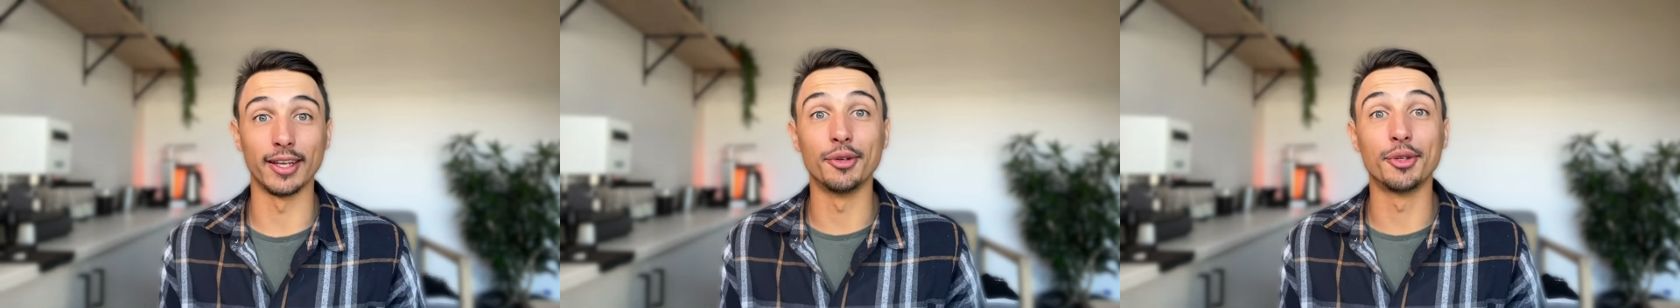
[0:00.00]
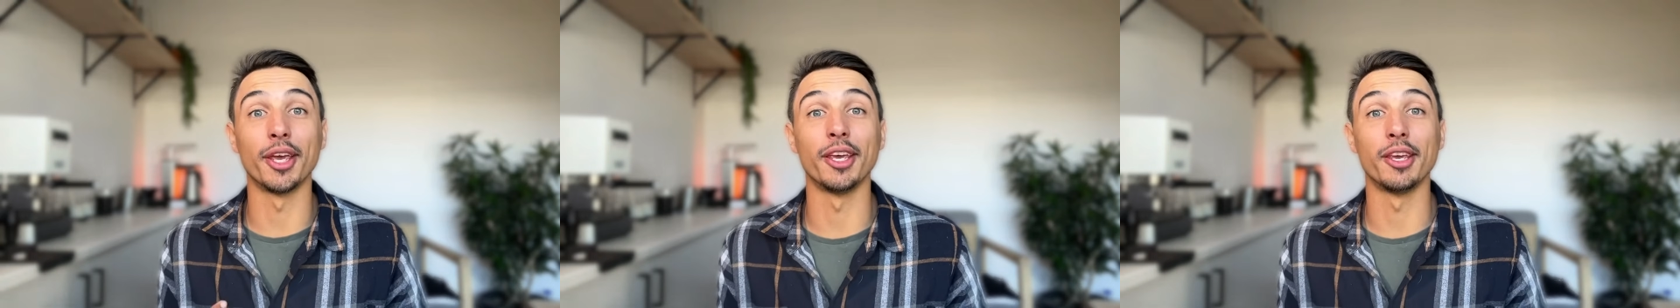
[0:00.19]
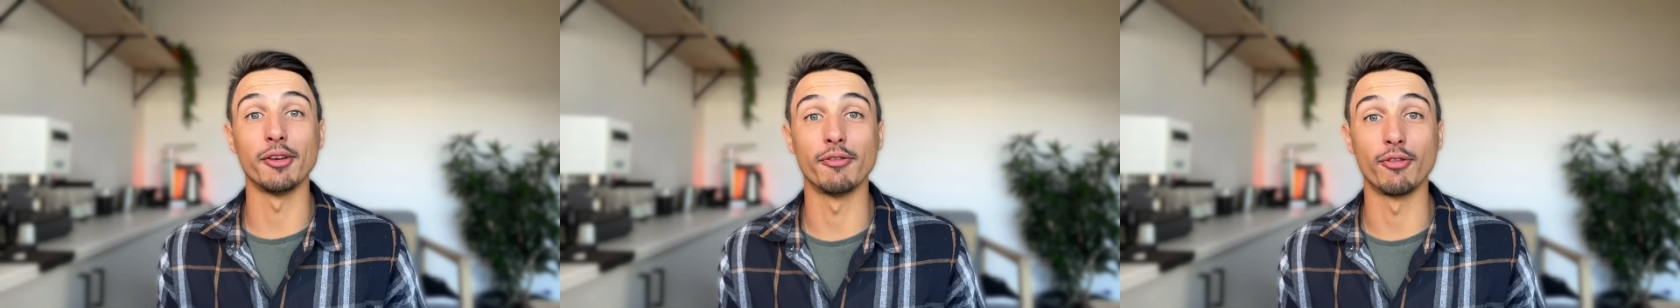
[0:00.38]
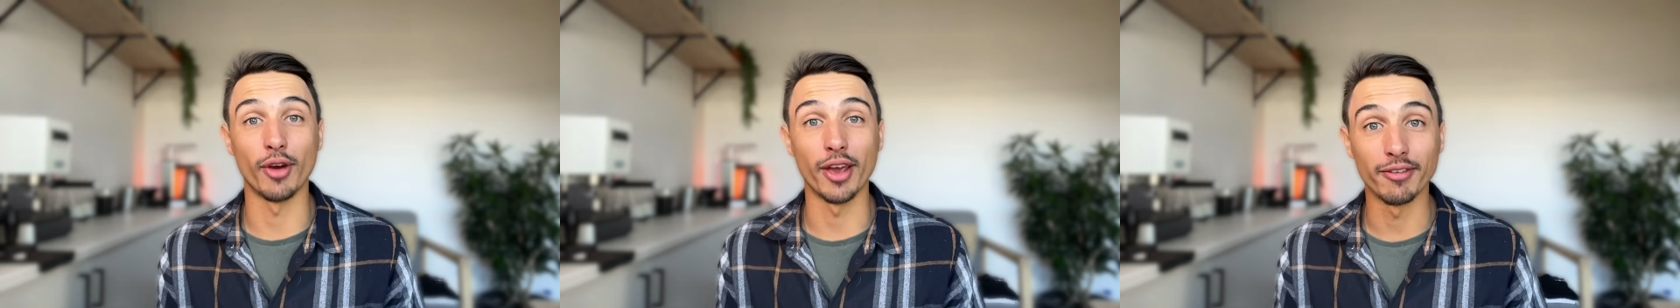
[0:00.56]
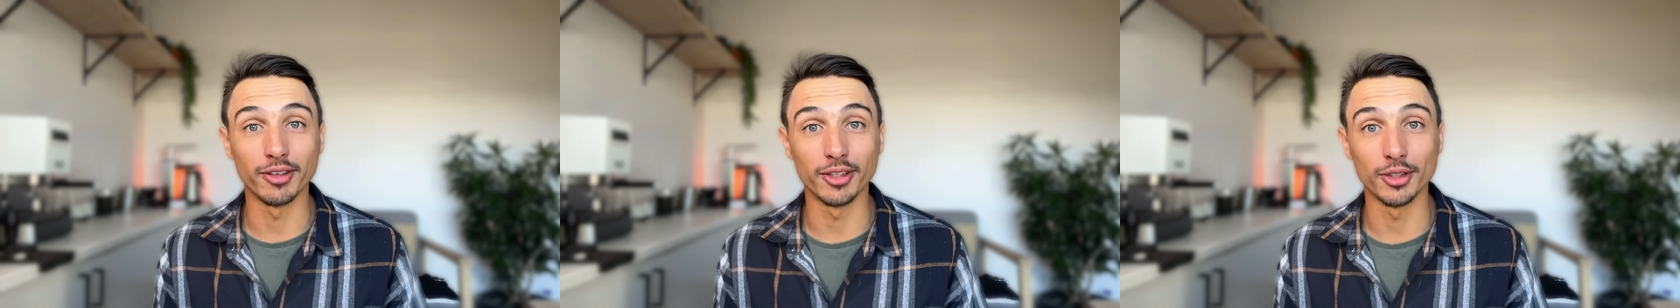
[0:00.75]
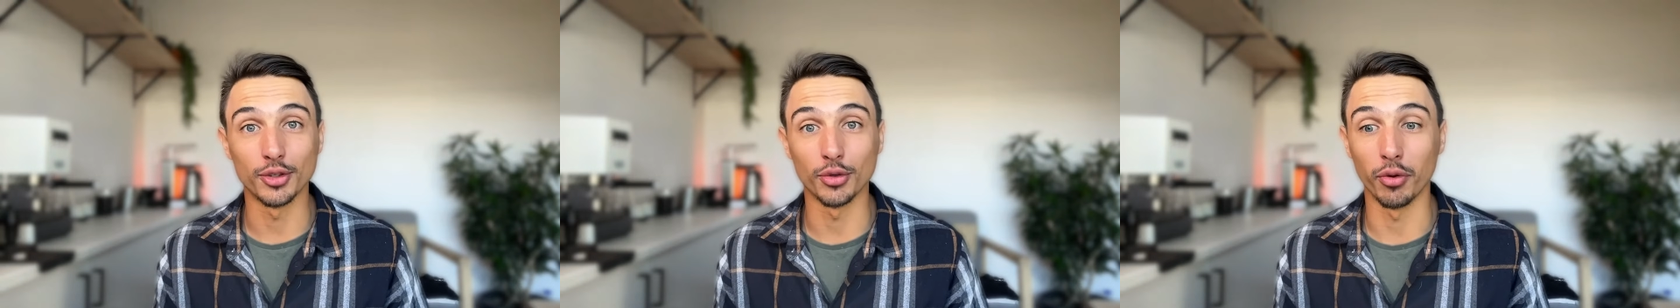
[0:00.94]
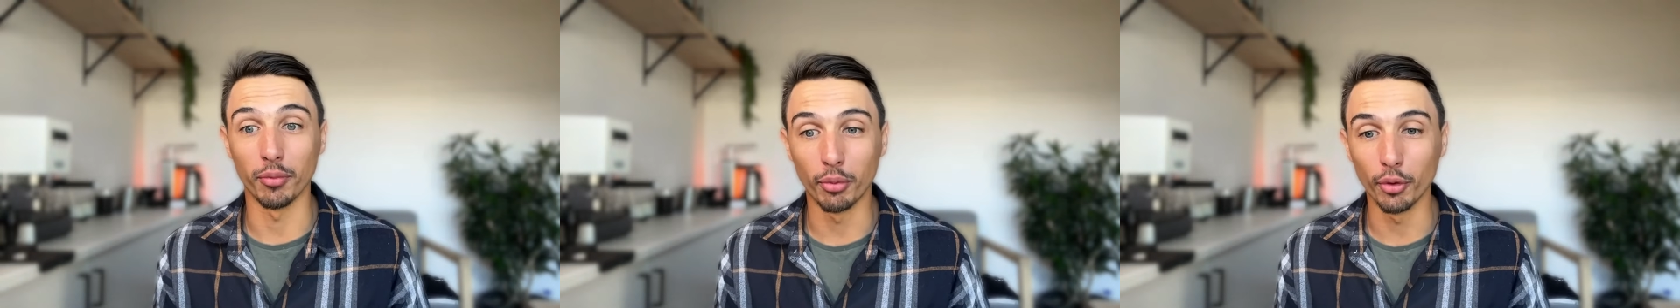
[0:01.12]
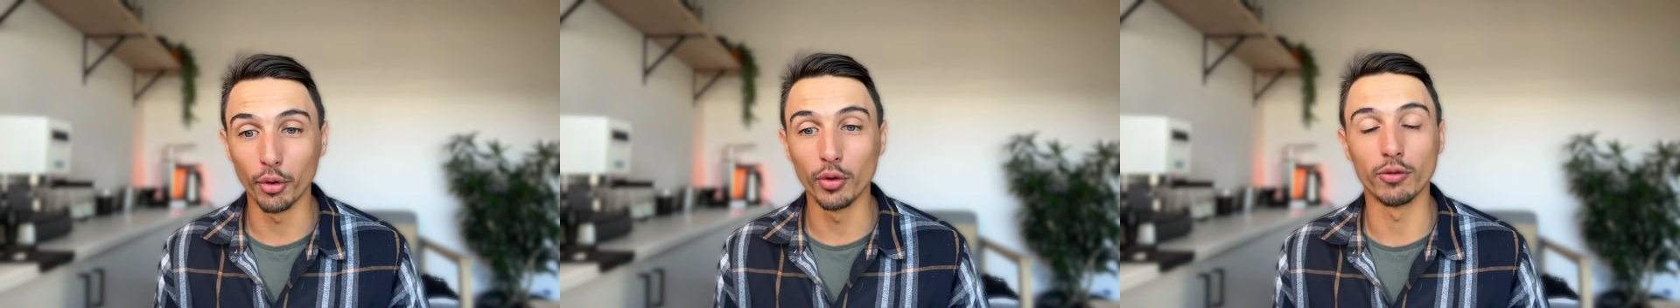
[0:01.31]
they're taking forever to
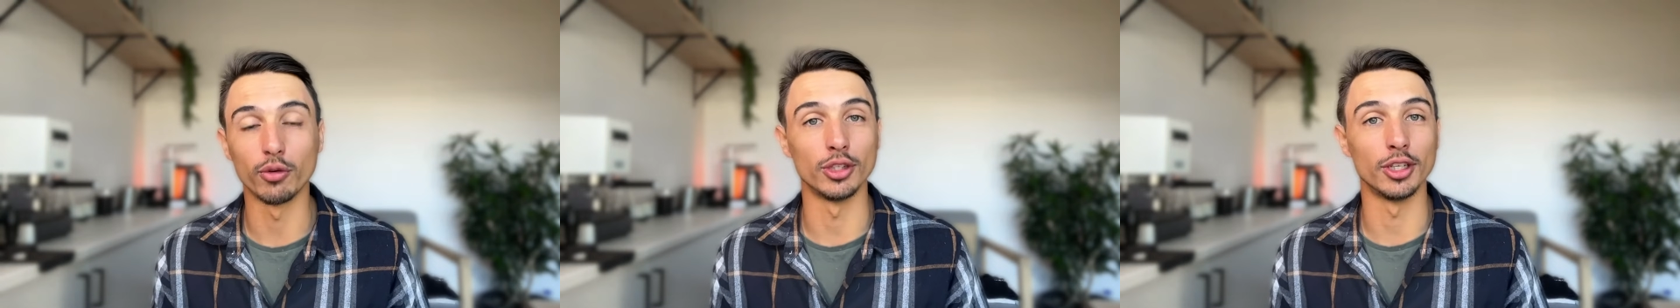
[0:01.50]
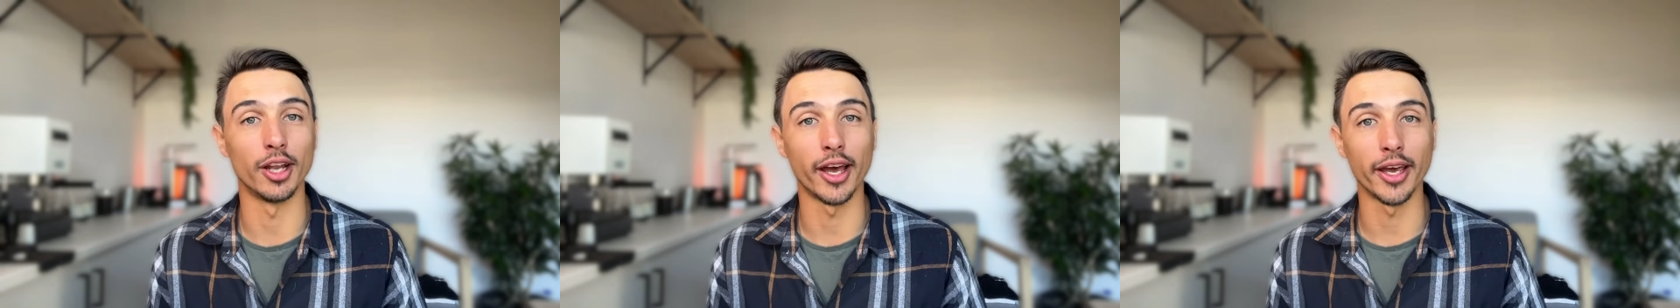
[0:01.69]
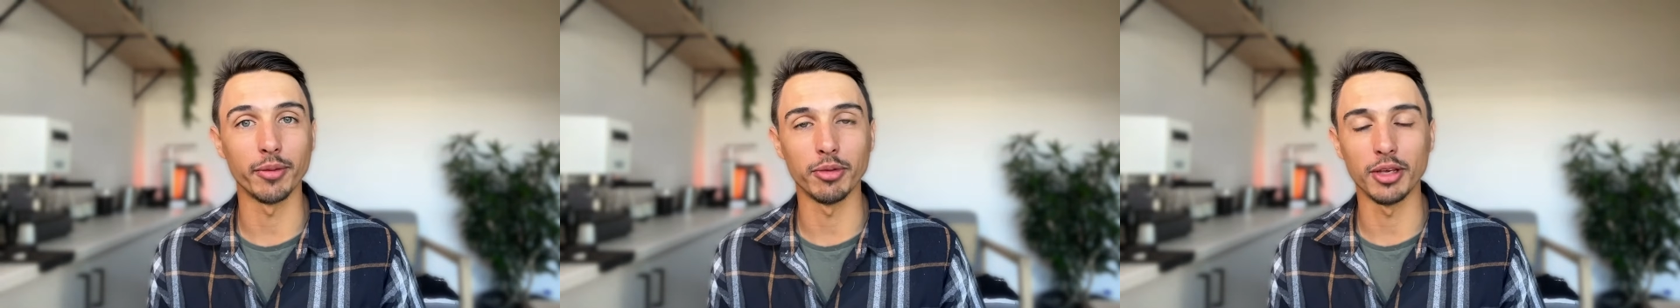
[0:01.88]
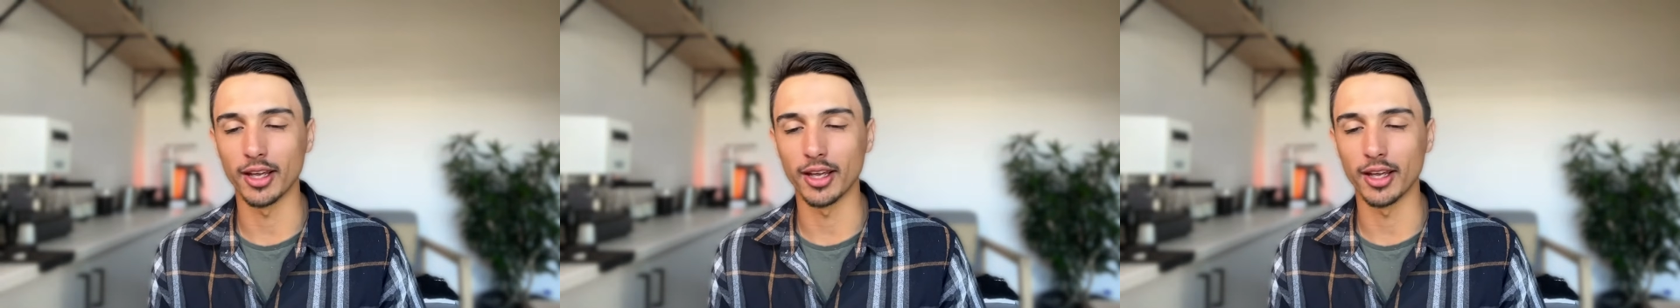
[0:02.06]
approve or deny